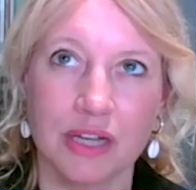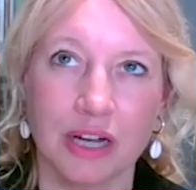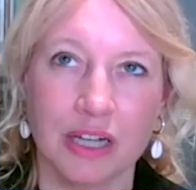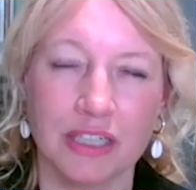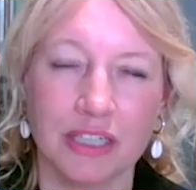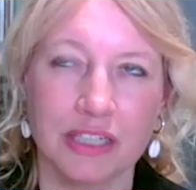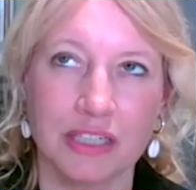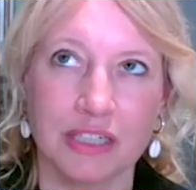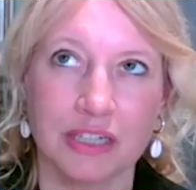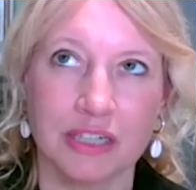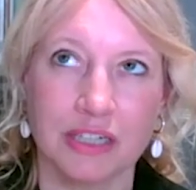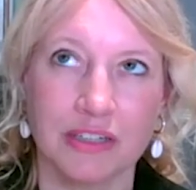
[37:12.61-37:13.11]

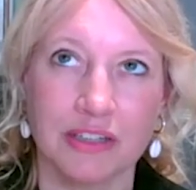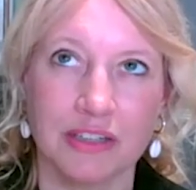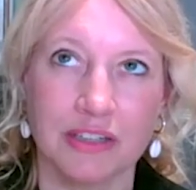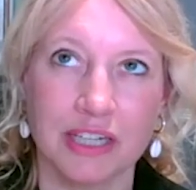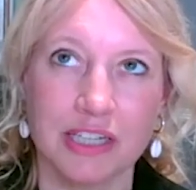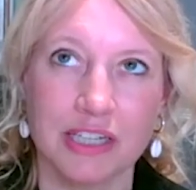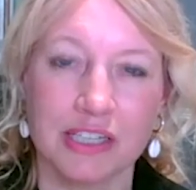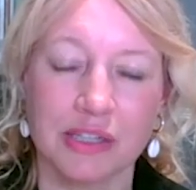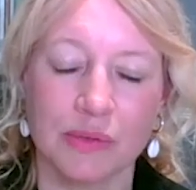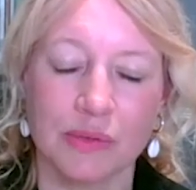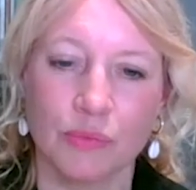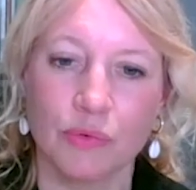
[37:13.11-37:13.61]
I
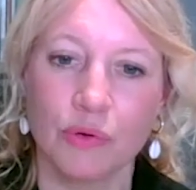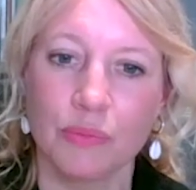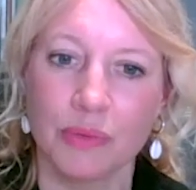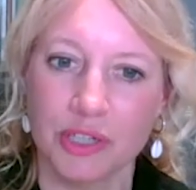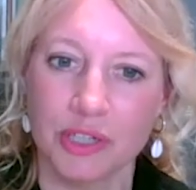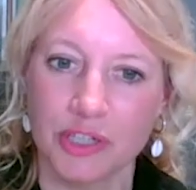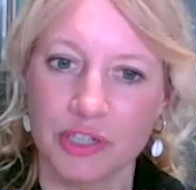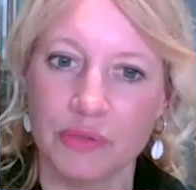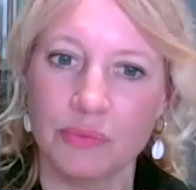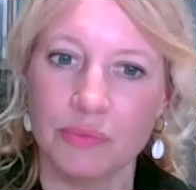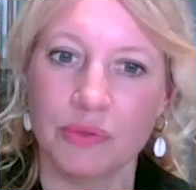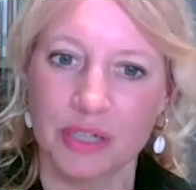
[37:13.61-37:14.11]
think as a
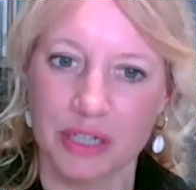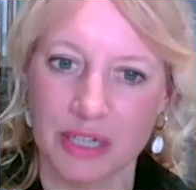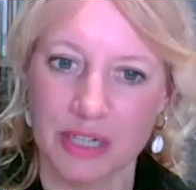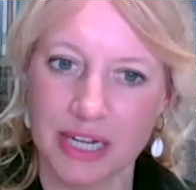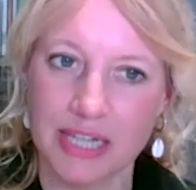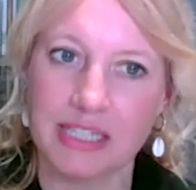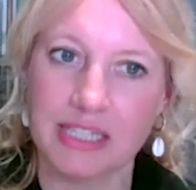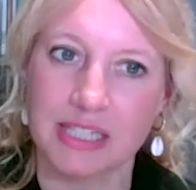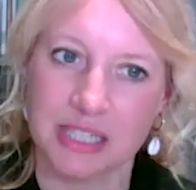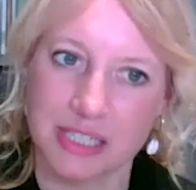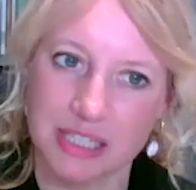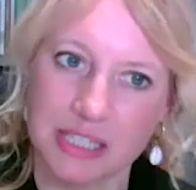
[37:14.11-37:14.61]
woman you wouldn't
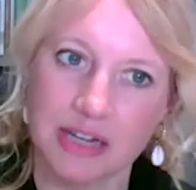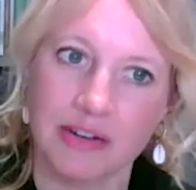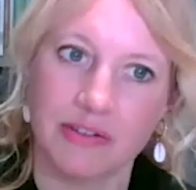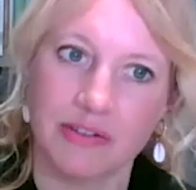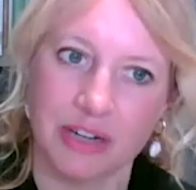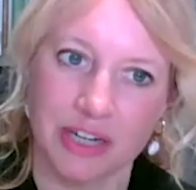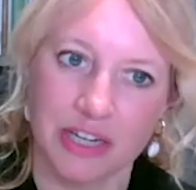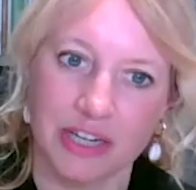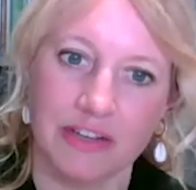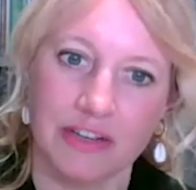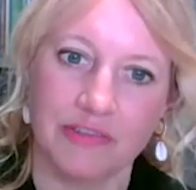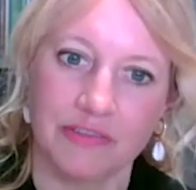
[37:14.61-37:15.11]

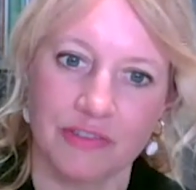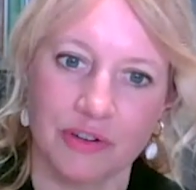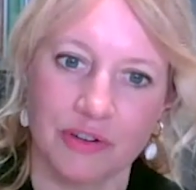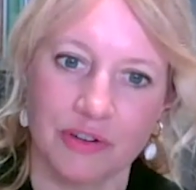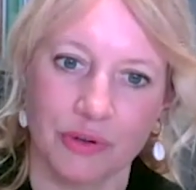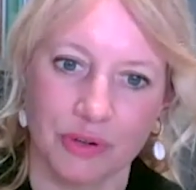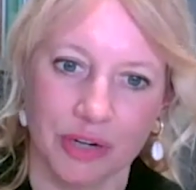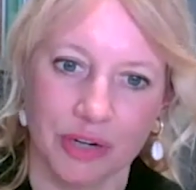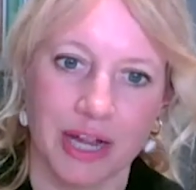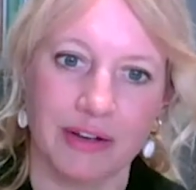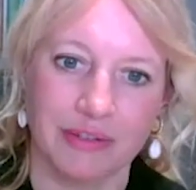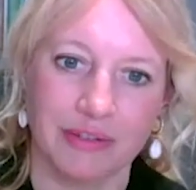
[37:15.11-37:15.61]
necessarily have
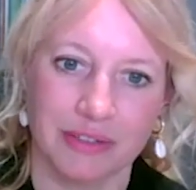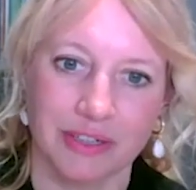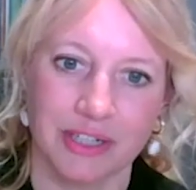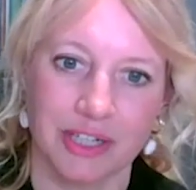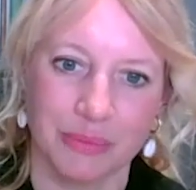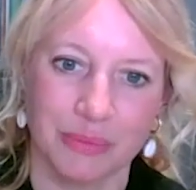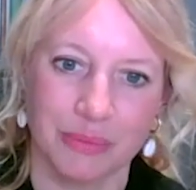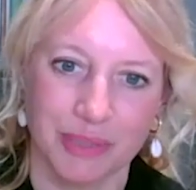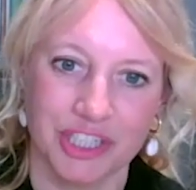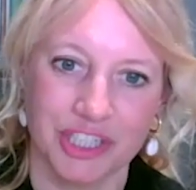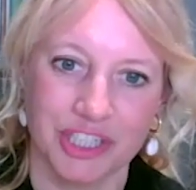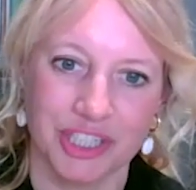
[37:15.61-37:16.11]
gone out and
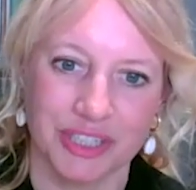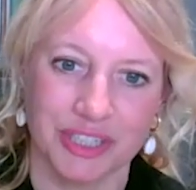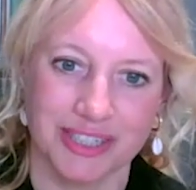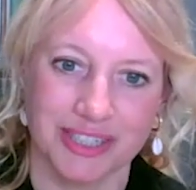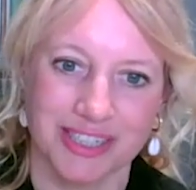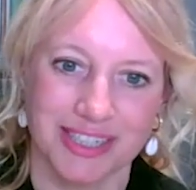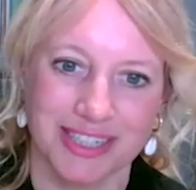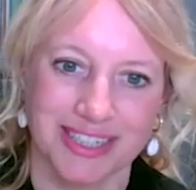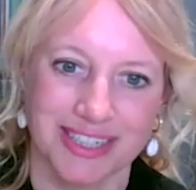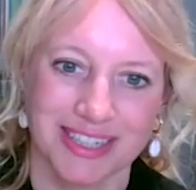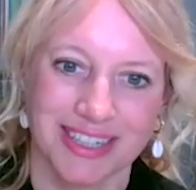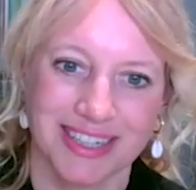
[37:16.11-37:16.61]

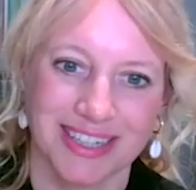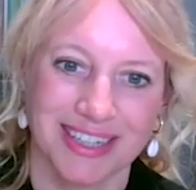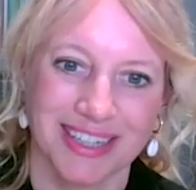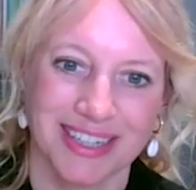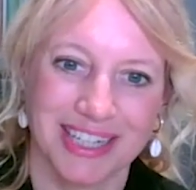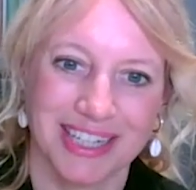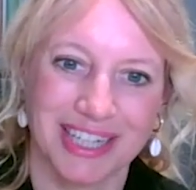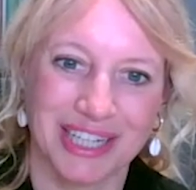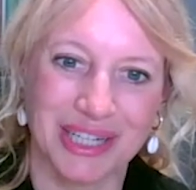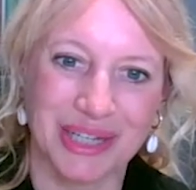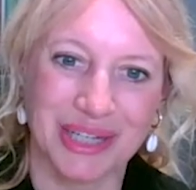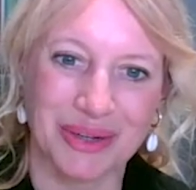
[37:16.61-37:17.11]
commissioned
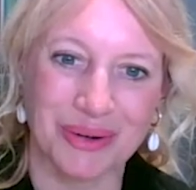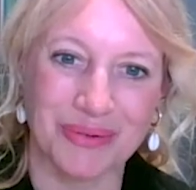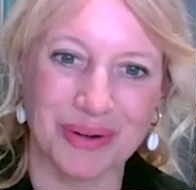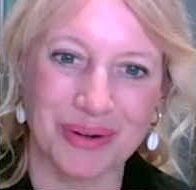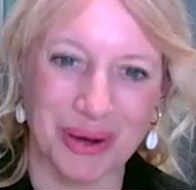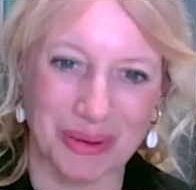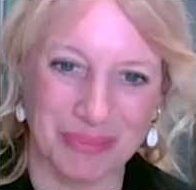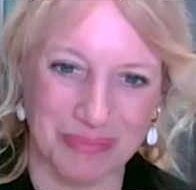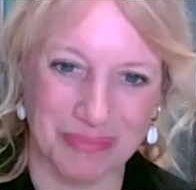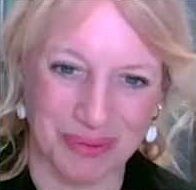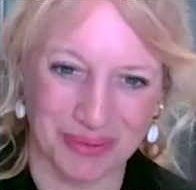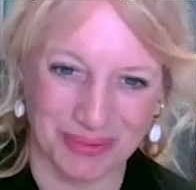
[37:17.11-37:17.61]

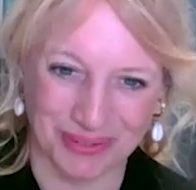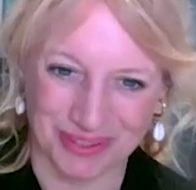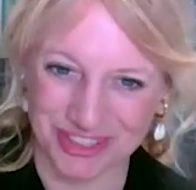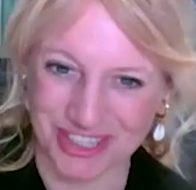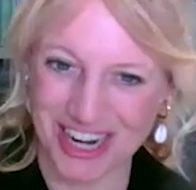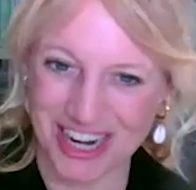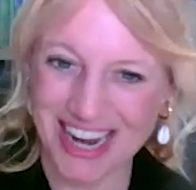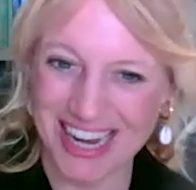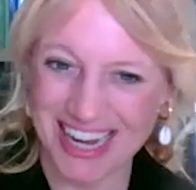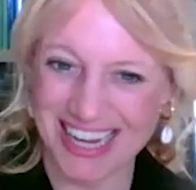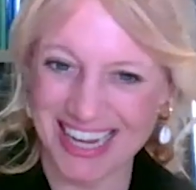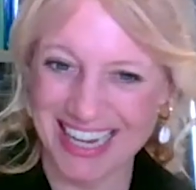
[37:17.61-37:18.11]
your own
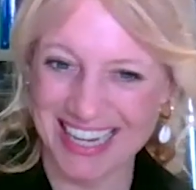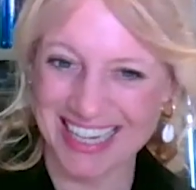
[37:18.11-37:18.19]
portrait.